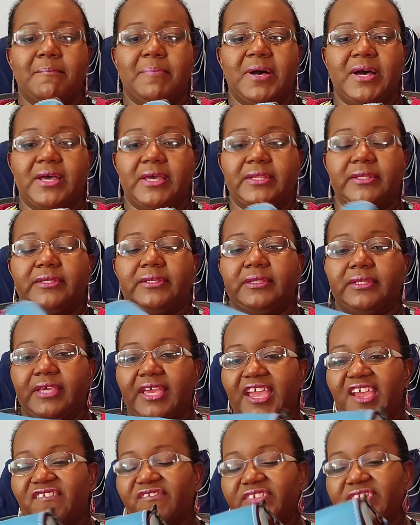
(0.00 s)
but
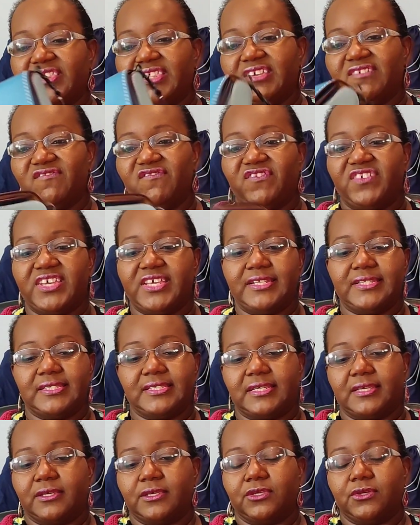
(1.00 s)
everything
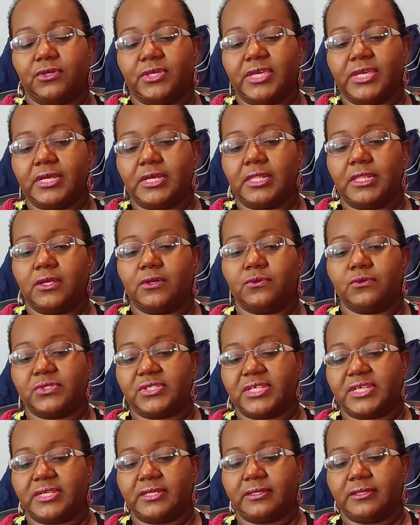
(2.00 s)
fits. You can
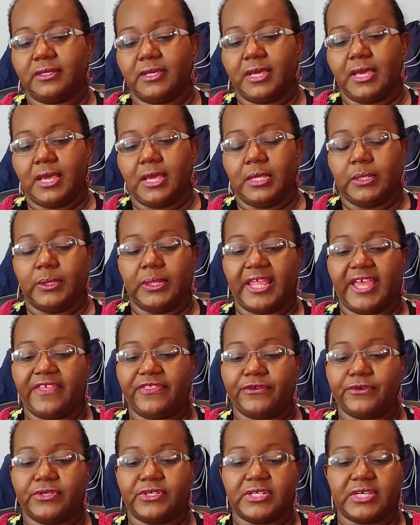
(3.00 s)
close it.
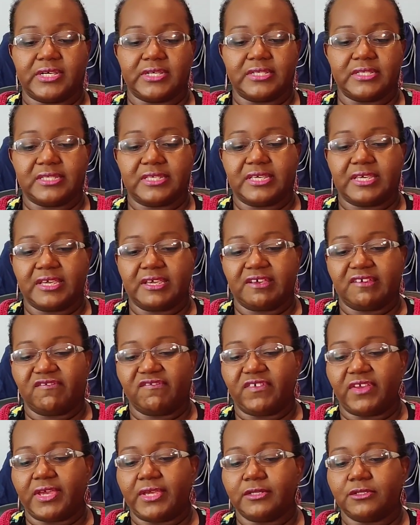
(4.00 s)
Leather does
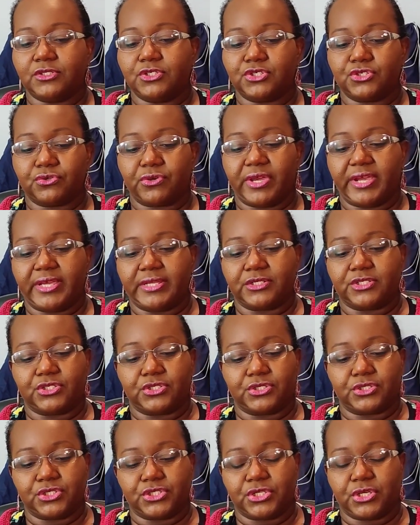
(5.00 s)
give and
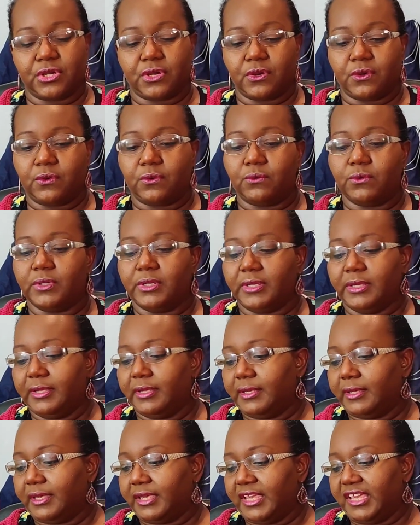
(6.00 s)
stretch, so
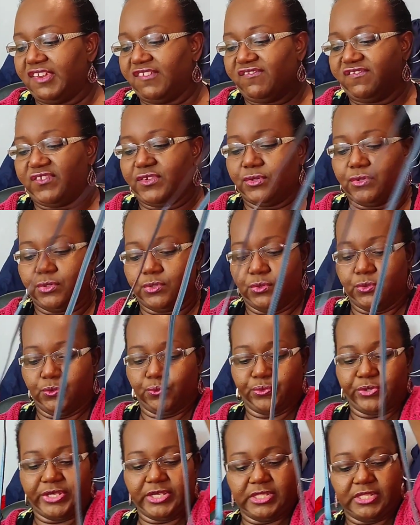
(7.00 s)
if
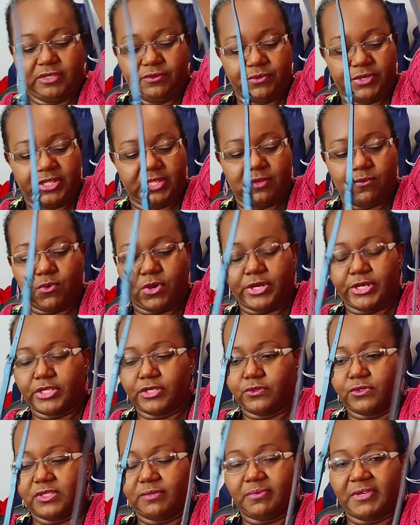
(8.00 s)
you really want
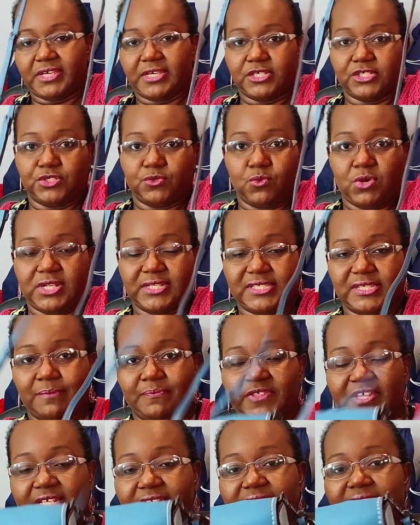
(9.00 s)
to use it because you want
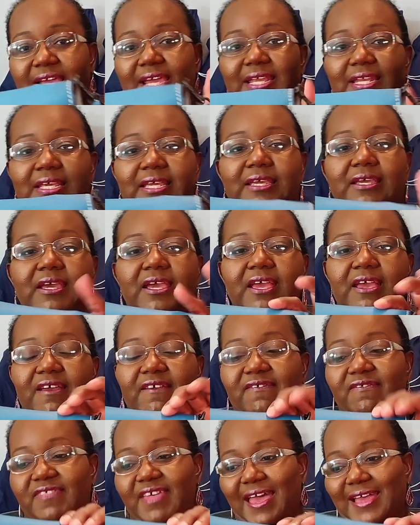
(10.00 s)
something tiny,
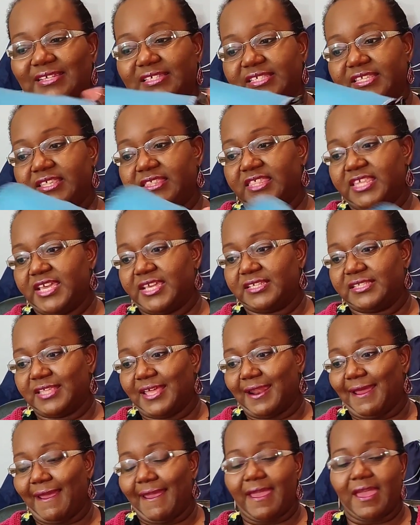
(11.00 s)
that's the things
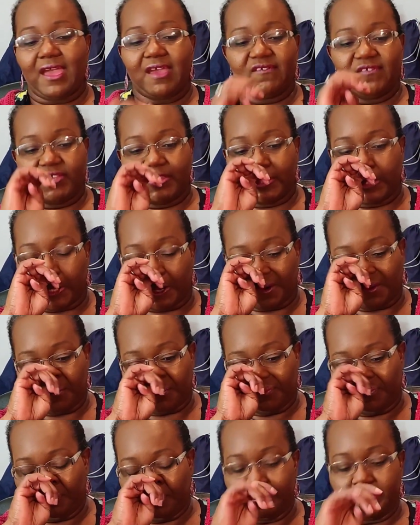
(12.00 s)
that I have in there.
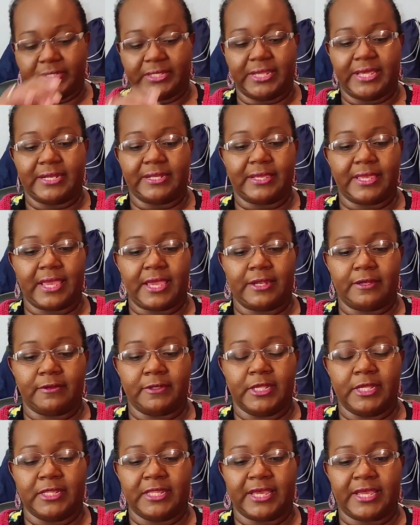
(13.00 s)
But then
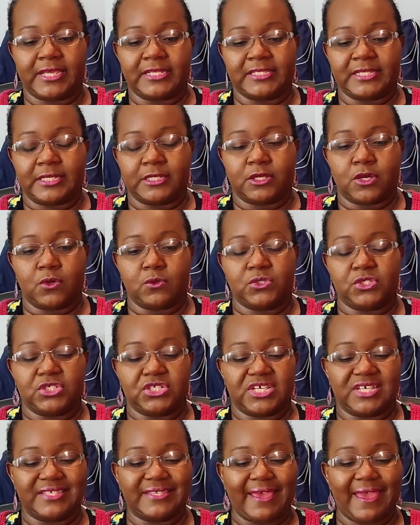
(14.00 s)
again, like I said,
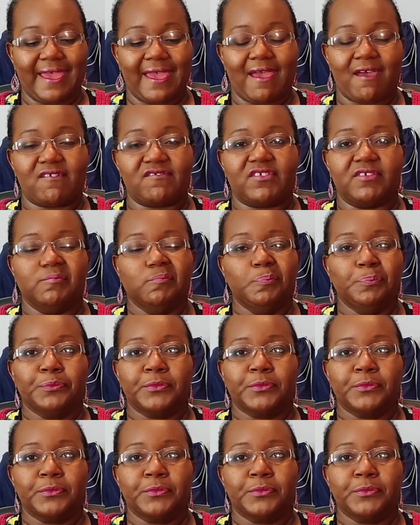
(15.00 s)
Coach does have